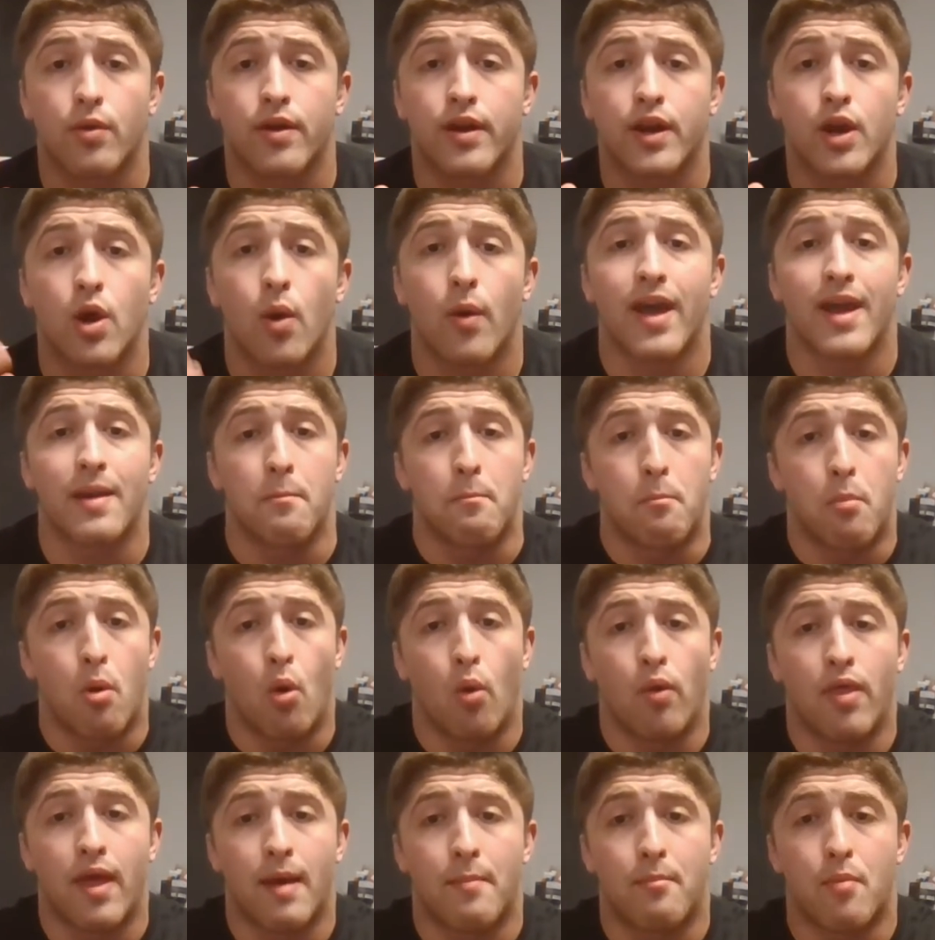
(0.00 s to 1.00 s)
we're going to go ahead and
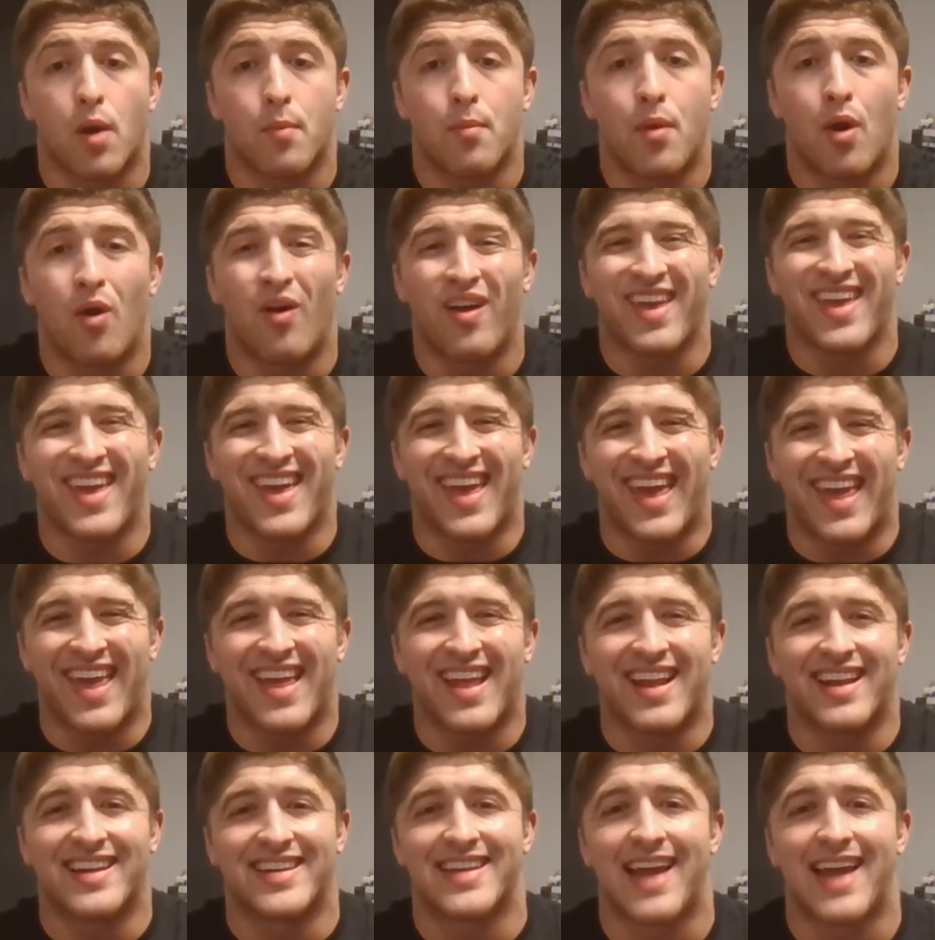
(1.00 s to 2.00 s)
pull that barbell
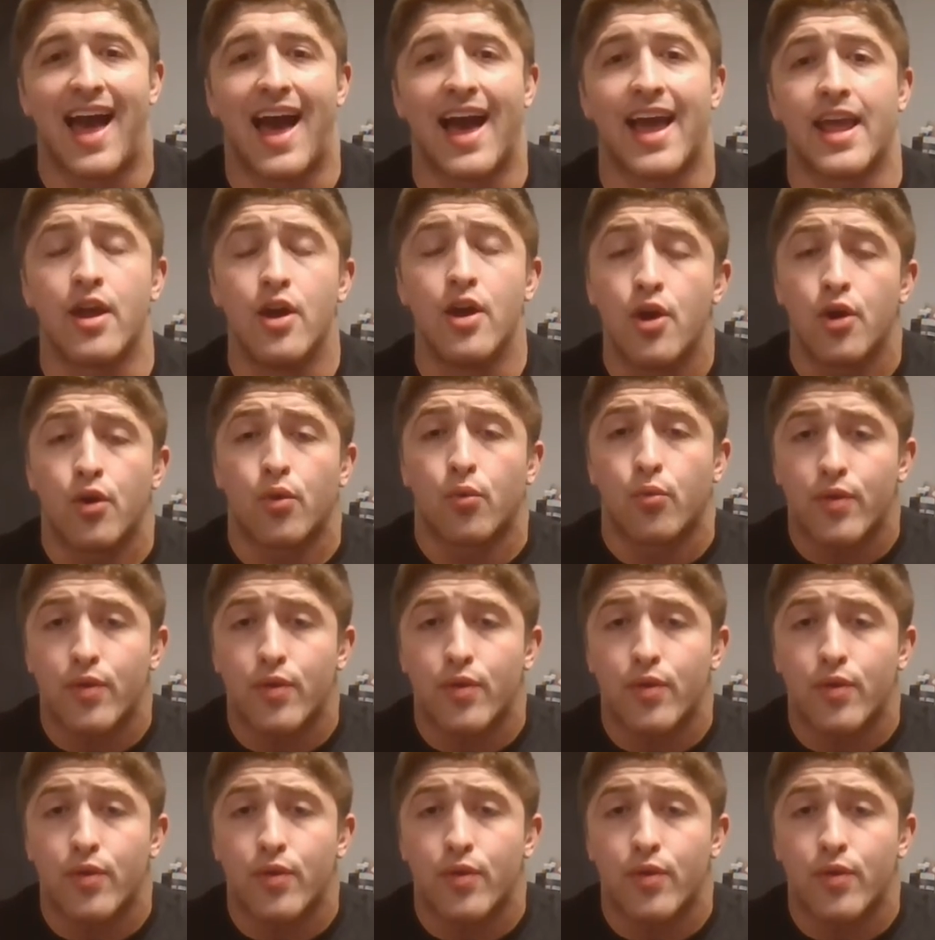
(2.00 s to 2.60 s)
in tight.